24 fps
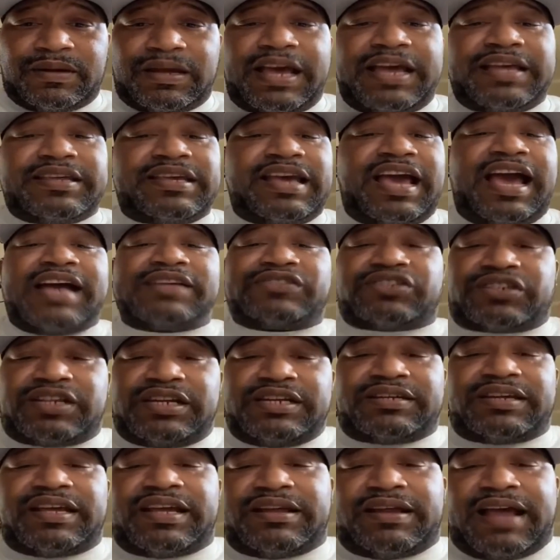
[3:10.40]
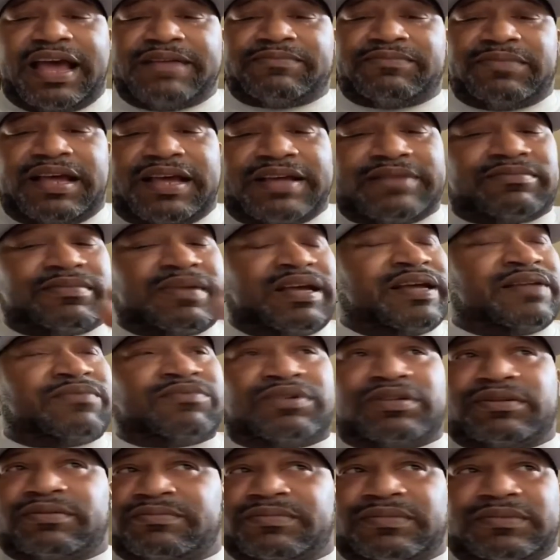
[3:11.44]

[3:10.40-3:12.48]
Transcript: And yeah, she did, and